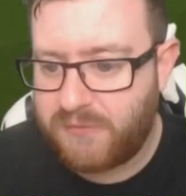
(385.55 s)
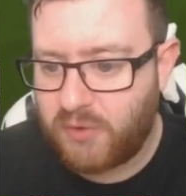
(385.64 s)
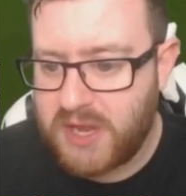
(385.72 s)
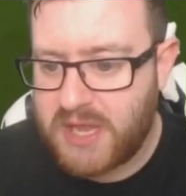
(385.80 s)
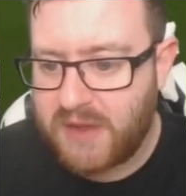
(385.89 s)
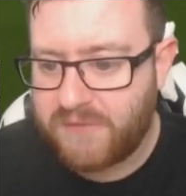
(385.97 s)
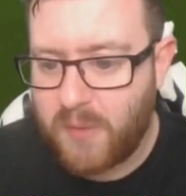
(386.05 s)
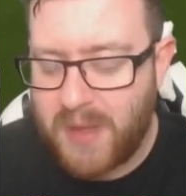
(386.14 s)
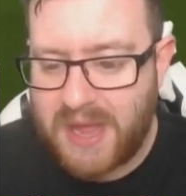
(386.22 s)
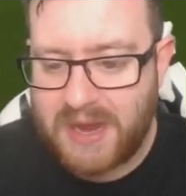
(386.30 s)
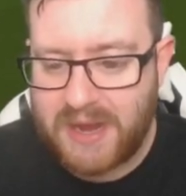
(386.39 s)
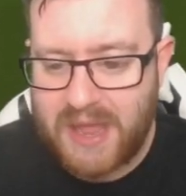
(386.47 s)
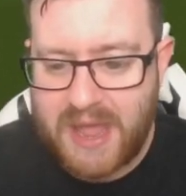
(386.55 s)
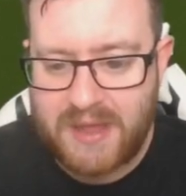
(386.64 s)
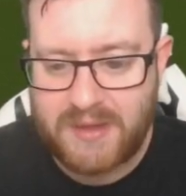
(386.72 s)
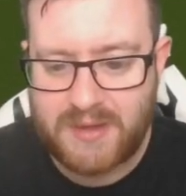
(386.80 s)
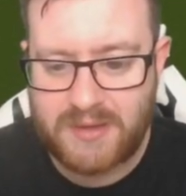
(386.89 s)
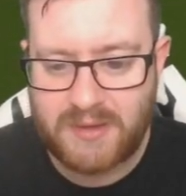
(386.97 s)
free kick for Bangor
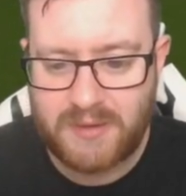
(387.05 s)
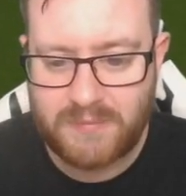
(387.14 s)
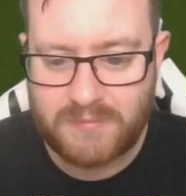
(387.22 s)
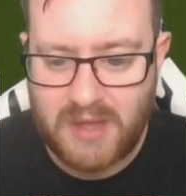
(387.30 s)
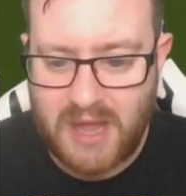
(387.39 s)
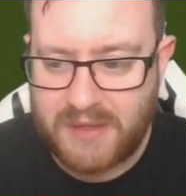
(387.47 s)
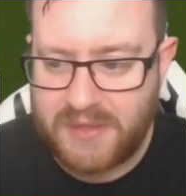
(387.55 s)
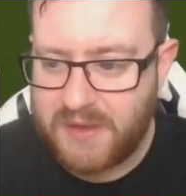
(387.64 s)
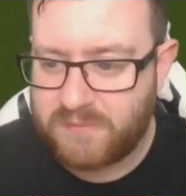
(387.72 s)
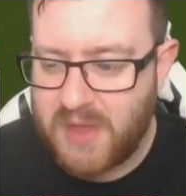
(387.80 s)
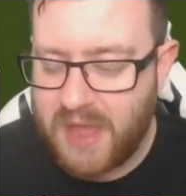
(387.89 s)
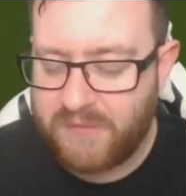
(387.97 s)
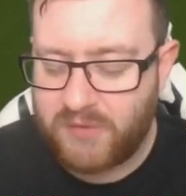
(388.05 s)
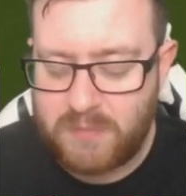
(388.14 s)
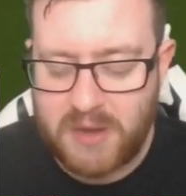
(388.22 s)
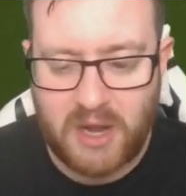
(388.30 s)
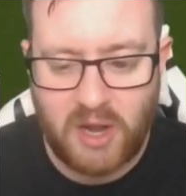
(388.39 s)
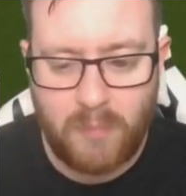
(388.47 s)
and they've definitely
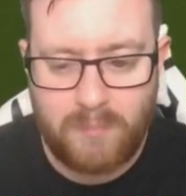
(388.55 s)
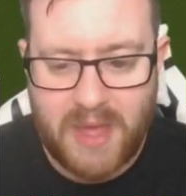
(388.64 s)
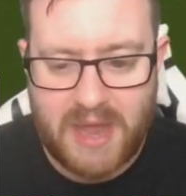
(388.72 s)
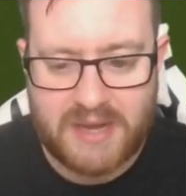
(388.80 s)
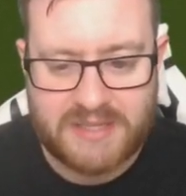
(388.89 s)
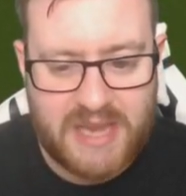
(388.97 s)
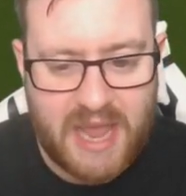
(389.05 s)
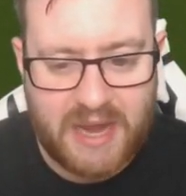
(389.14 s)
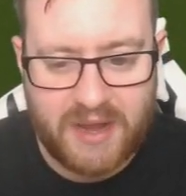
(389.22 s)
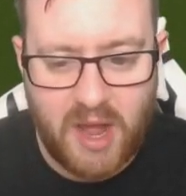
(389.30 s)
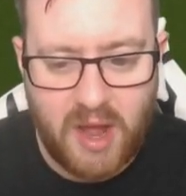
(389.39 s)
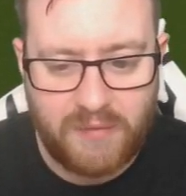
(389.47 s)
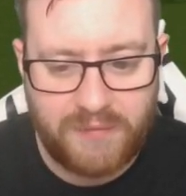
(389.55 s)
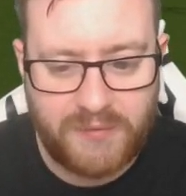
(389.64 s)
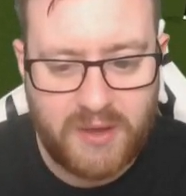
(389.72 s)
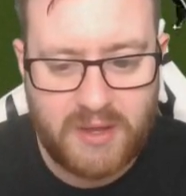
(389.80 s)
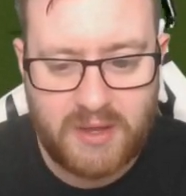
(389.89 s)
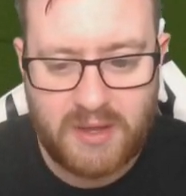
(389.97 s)
been a lot better second half
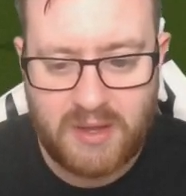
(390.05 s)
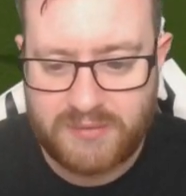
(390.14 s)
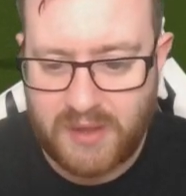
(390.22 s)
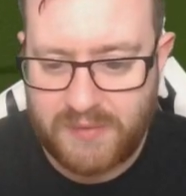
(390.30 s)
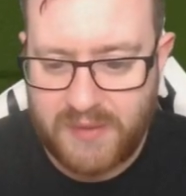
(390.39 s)
than